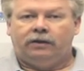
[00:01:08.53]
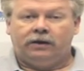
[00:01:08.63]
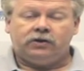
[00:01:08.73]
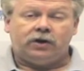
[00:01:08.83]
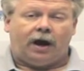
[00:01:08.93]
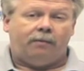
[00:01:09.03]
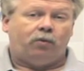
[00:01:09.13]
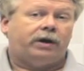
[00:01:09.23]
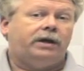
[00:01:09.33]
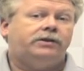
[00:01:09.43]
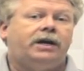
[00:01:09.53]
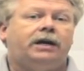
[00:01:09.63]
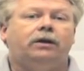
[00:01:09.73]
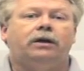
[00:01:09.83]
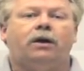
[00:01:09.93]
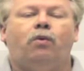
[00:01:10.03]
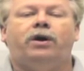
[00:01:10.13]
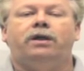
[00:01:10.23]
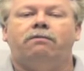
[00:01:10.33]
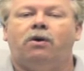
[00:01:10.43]
This time we're going to take a look at
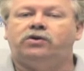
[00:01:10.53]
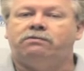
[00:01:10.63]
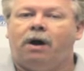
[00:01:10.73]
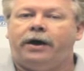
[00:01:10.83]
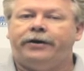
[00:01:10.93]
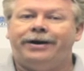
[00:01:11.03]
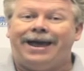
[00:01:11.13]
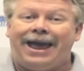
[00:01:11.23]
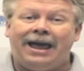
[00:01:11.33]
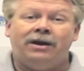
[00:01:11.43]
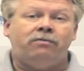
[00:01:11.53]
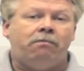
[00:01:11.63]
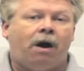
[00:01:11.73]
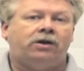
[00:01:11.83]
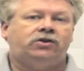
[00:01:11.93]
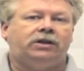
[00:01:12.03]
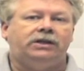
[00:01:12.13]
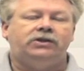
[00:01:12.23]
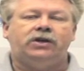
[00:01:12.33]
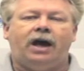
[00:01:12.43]
one of the most modern and
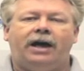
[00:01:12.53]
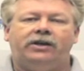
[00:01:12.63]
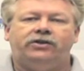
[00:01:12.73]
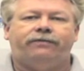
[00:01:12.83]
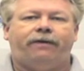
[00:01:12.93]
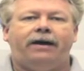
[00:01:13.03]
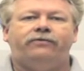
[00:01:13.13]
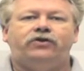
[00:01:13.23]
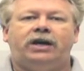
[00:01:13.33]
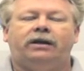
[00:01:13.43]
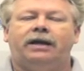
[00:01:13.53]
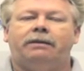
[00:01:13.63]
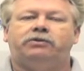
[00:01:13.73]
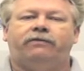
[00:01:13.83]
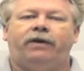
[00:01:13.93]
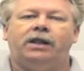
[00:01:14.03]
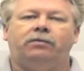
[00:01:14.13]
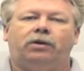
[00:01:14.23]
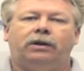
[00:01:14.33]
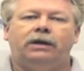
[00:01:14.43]
modestly sized 5-channel amps
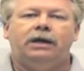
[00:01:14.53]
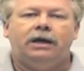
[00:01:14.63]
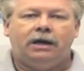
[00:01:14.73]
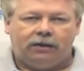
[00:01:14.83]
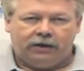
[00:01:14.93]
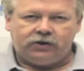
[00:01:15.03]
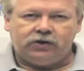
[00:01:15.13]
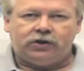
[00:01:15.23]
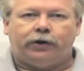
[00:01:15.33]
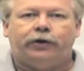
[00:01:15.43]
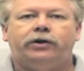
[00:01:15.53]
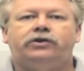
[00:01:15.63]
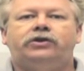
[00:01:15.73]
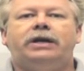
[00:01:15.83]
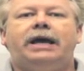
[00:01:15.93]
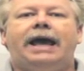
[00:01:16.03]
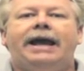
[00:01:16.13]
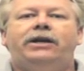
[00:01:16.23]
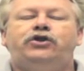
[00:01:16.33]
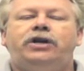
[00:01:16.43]
available. This is the Hertz
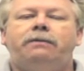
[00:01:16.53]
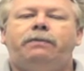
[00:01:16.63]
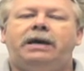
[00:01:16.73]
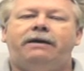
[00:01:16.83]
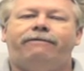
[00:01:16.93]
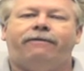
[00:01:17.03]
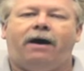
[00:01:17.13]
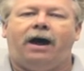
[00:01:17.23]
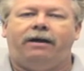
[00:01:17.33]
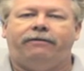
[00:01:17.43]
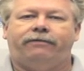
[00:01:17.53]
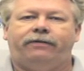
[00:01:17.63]
HDP5.